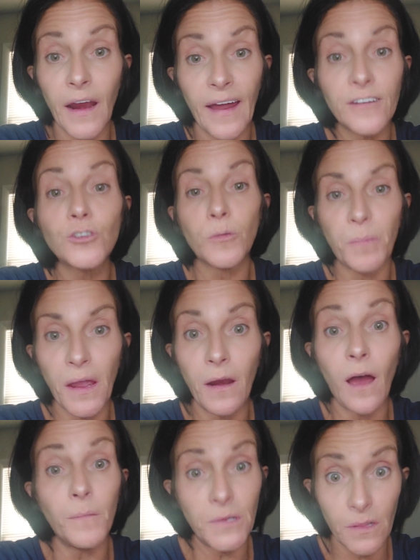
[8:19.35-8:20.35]
that extra
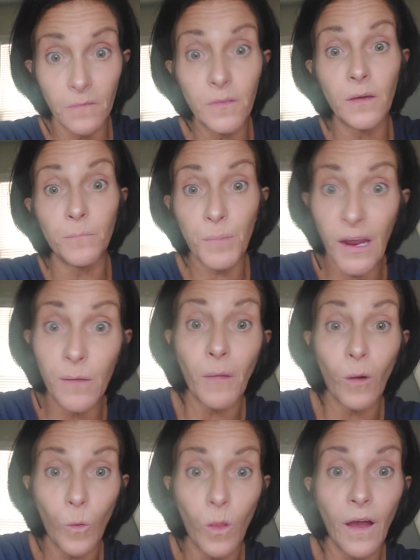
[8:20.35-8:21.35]
pain. I've been living in pain
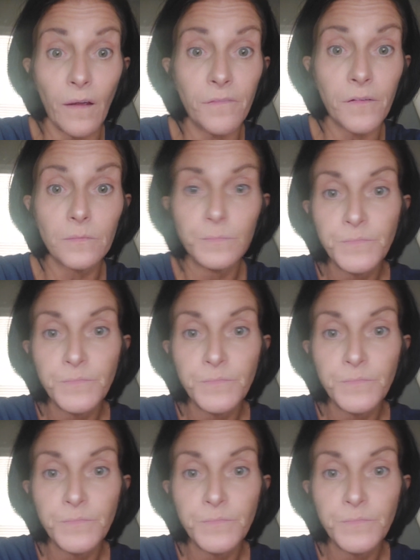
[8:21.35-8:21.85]
my whole life.